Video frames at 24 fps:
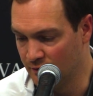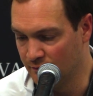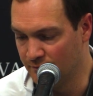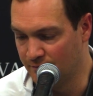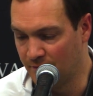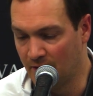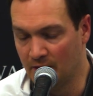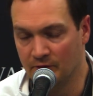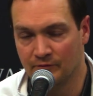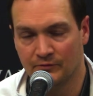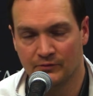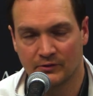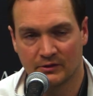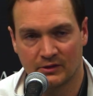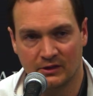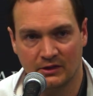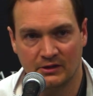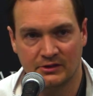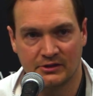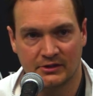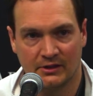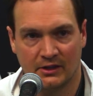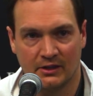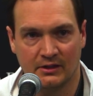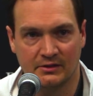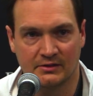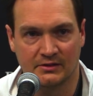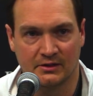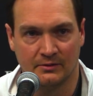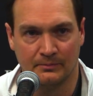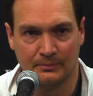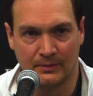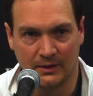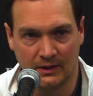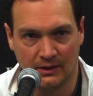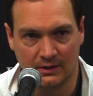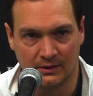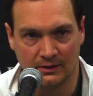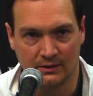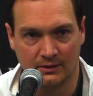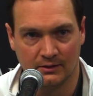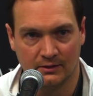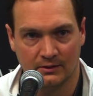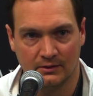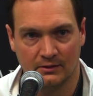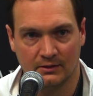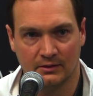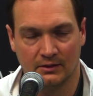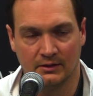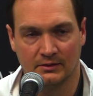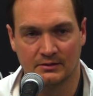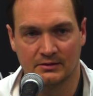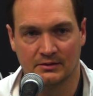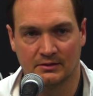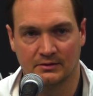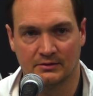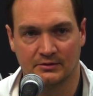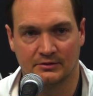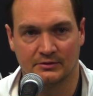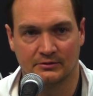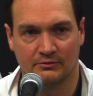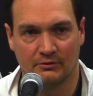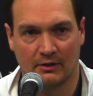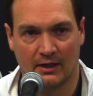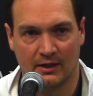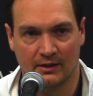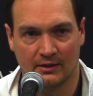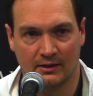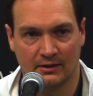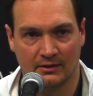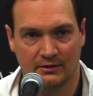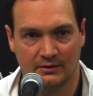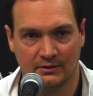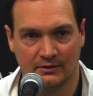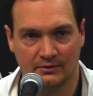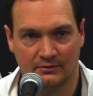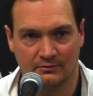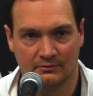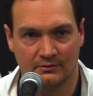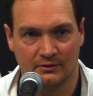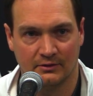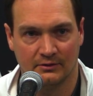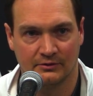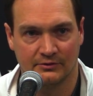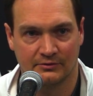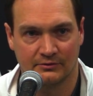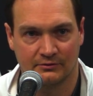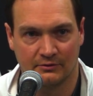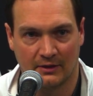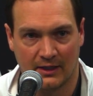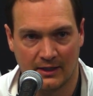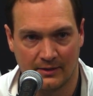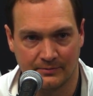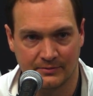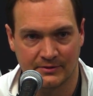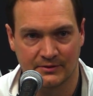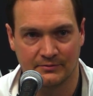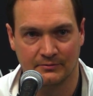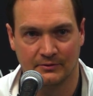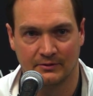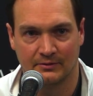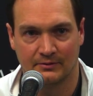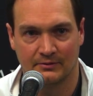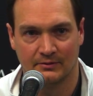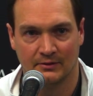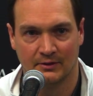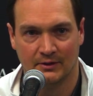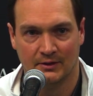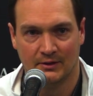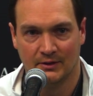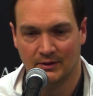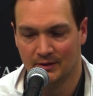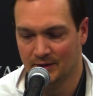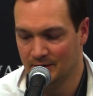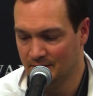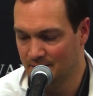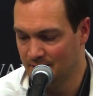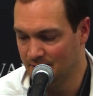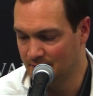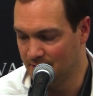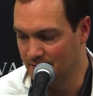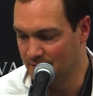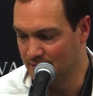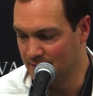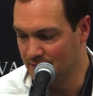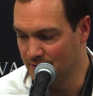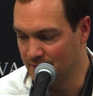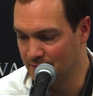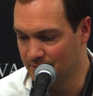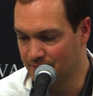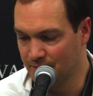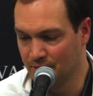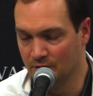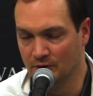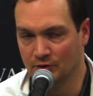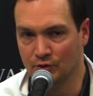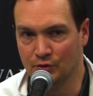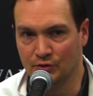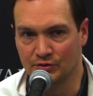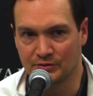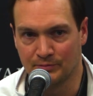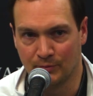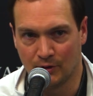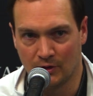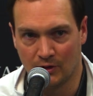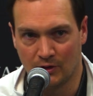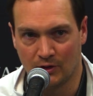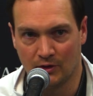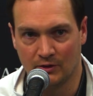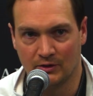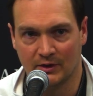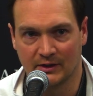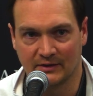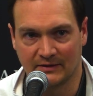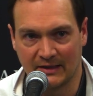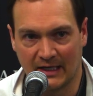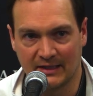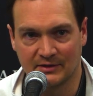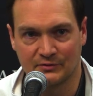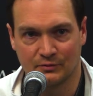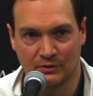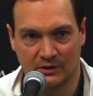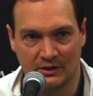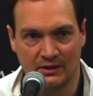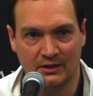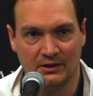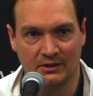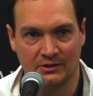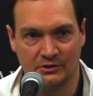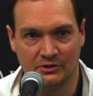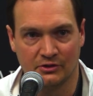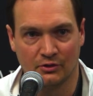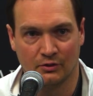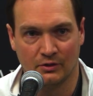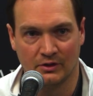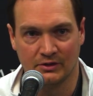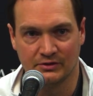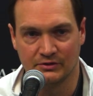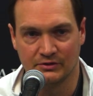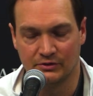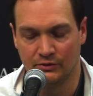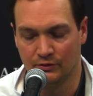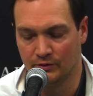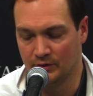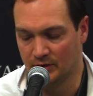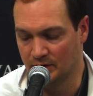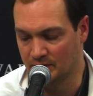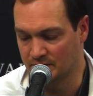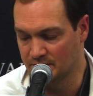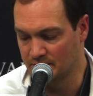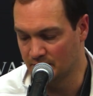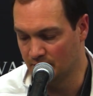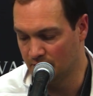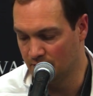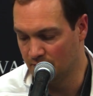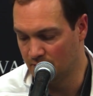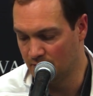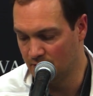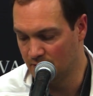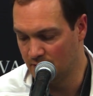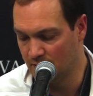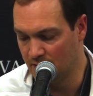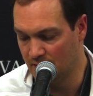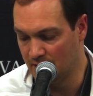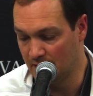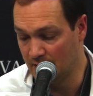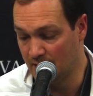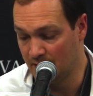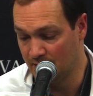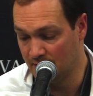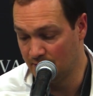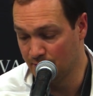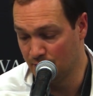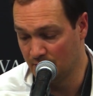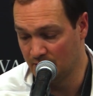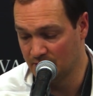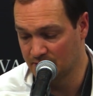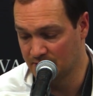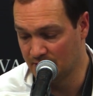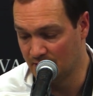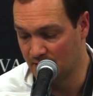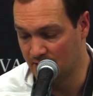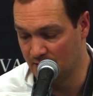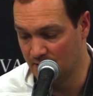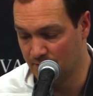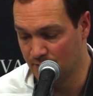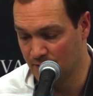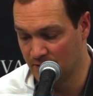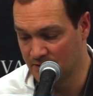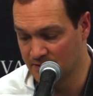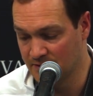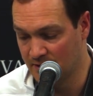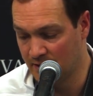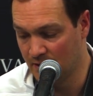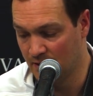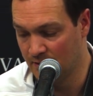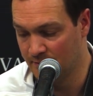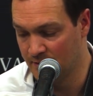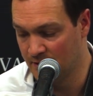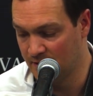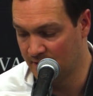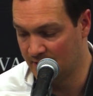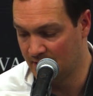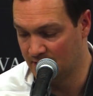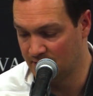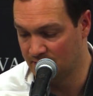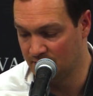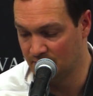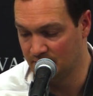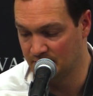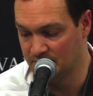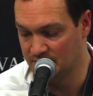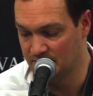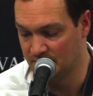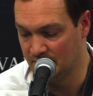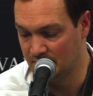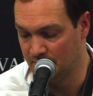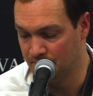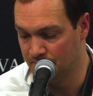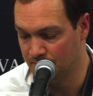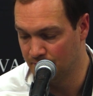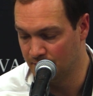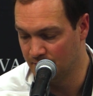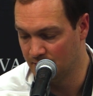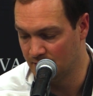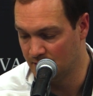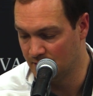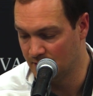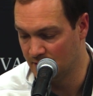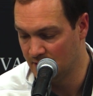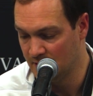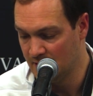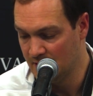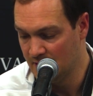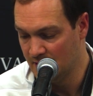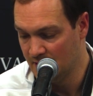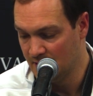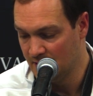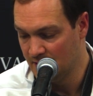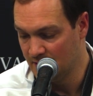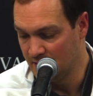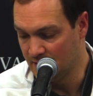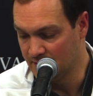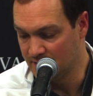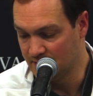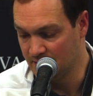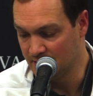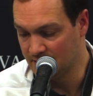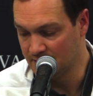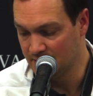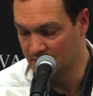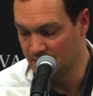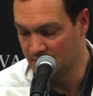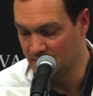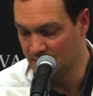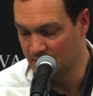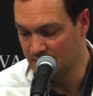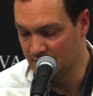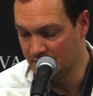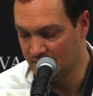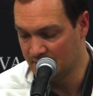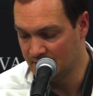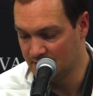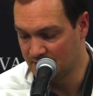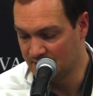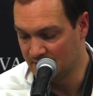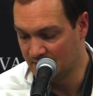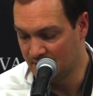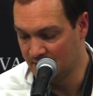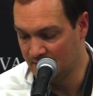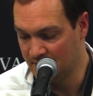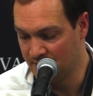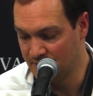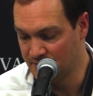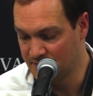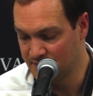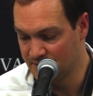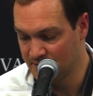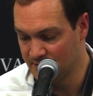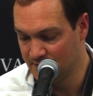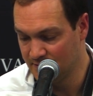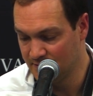know, fun for Keyshawn is competing. It's getting in little scraps with, you know, for a loose ball. Like, that's what he enjoys doing. So, and he brings that. He brings an element of that to this team. I think a lot of times,